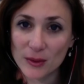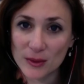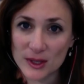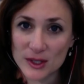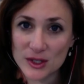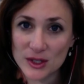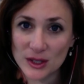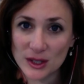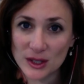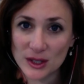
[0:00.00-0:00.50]

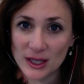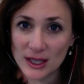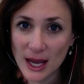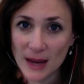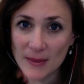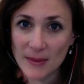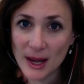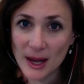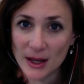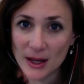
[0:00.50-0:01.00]
originally
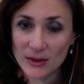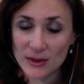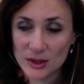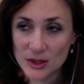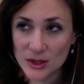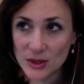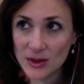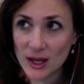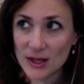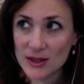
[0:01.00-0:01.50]
came out
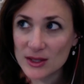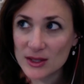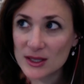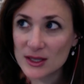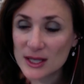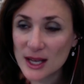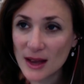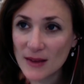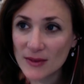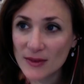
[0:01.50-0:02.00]
in
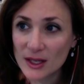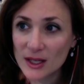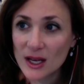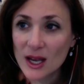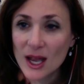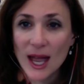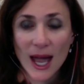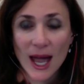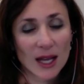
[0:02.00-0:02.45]
2007